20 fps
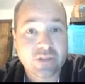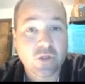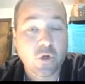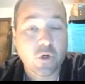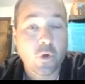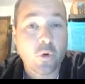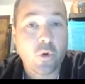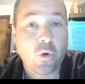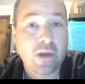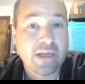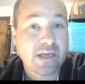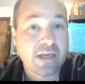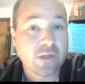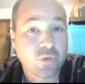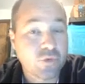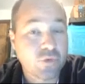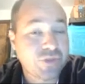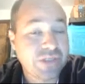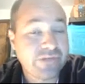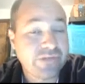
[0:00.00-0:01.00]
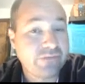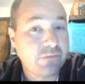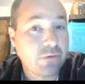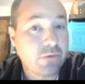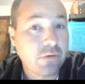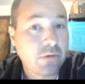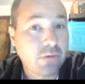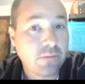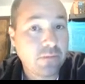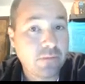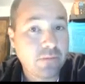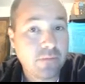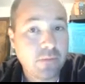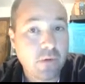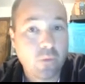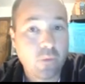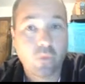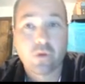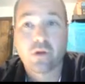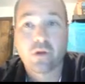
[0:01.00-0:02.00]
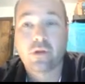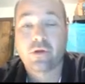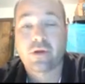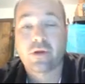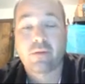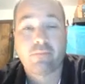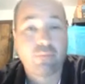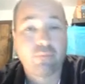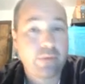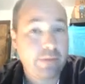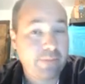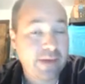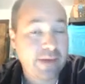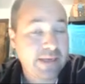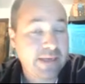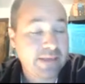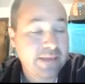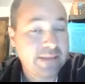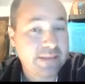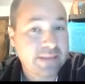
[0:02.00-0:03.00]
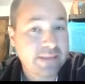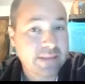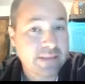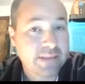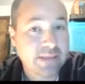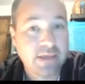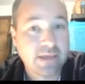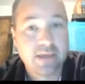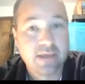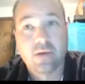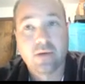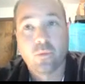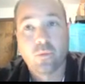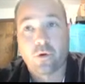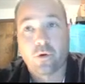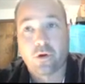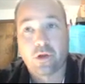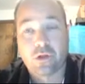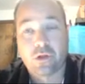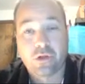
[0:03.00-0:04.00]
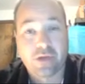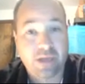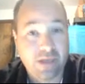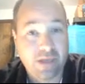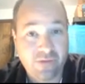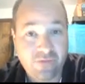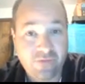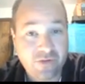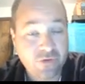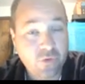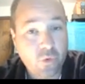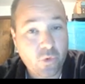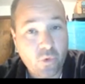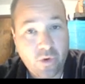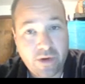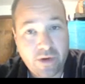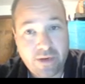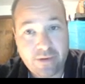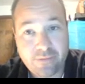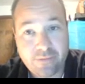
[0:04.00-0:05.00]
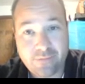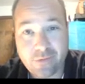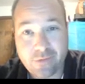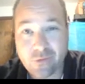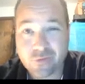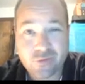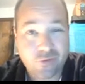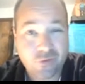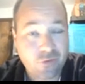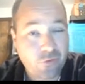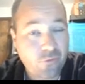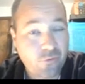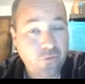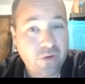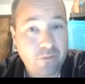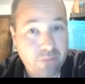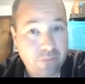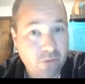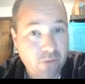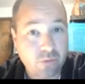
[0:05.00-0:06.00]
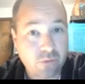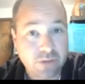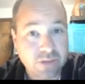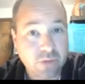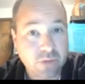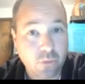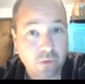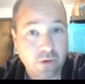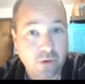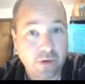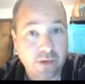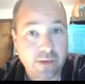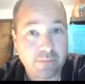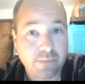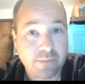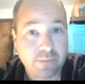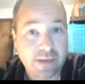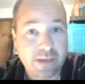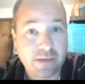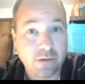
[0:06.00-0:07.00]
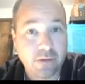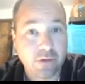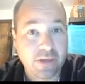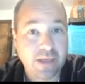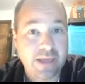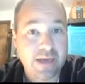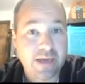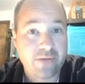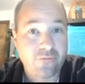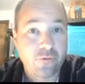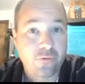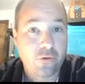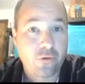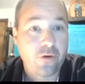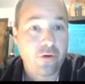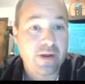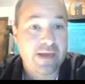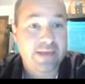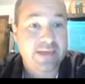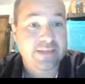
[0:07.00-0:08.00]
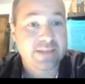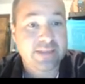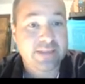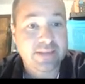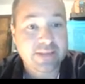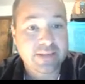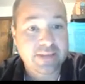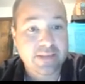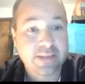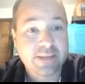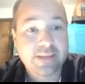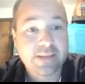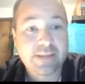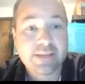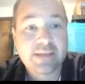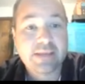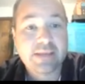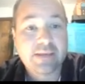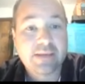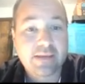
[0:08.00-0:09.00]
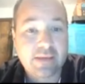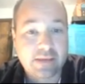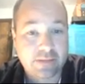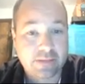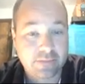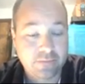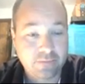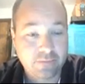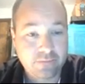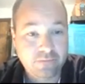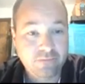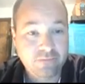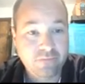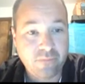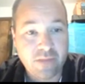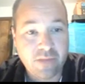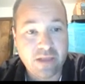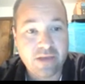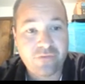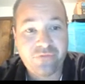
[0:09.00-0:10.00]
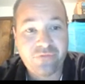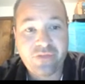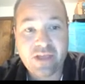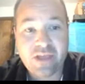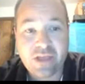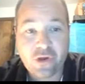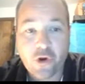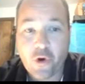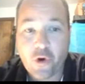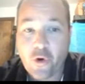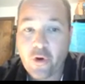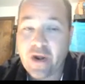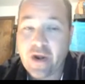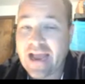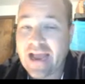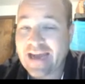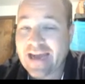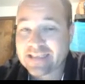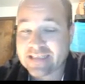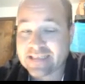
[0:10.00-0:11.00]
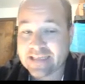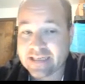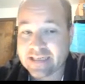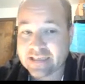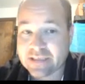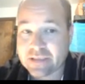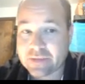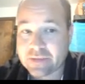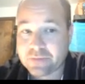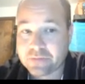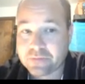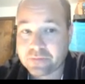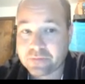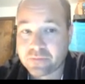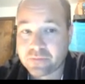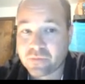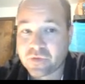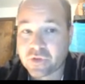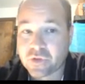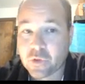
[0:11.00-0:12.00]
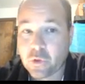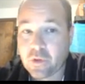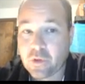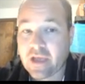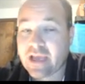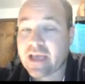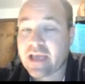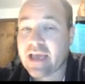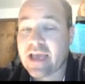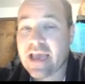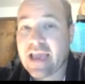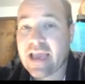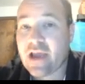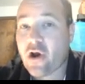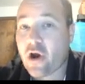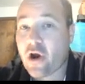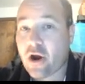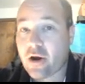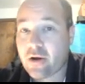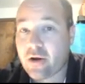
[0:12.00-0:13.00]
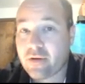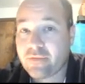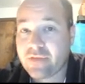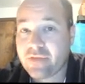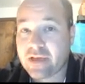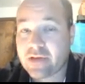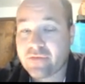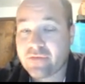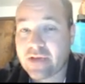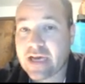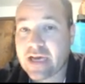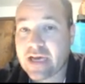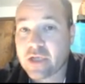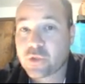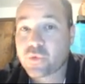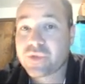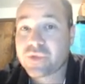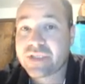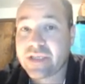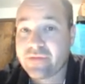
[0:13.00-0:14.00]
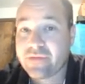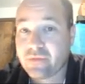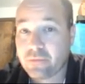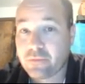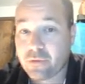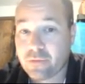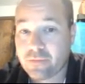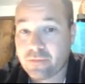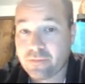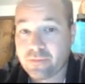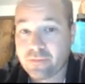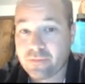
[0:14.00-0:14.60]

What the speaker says: So accounts receivable, we're going to look at prepaids, we're going to look at inventory. Those are the three big ones that we're going to be looking at for current assets. If the current asset, so like AR, think of accounts receivable.